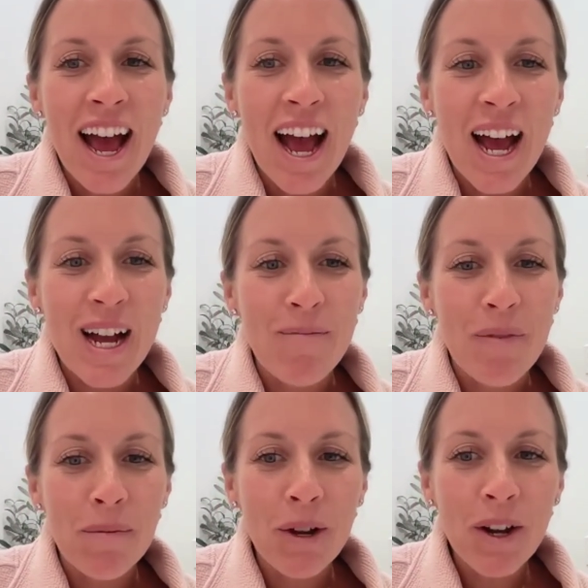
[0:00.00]

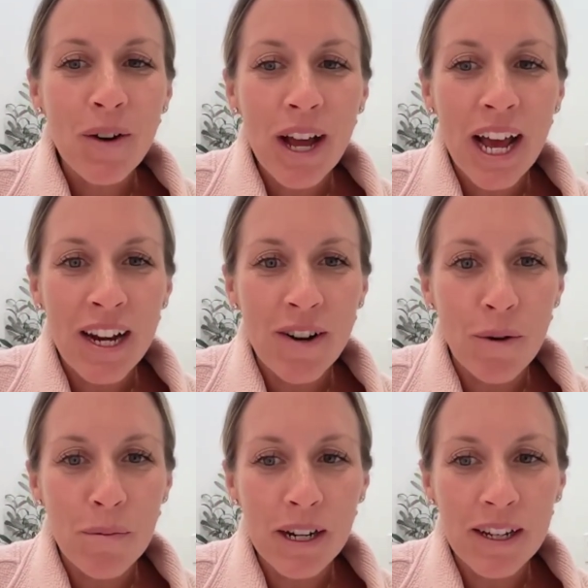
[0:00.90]
I'm going to go ahead and
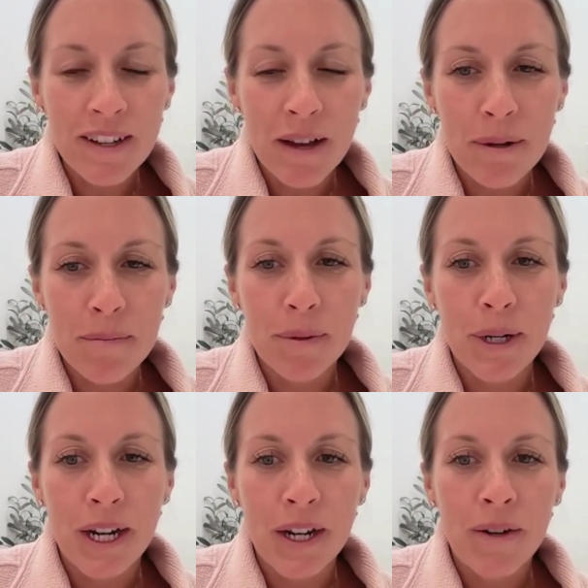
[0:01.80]
open us up in
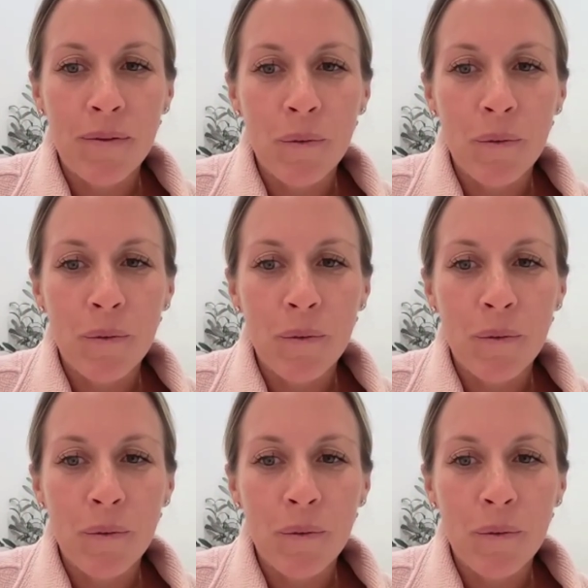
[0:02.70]
prayer.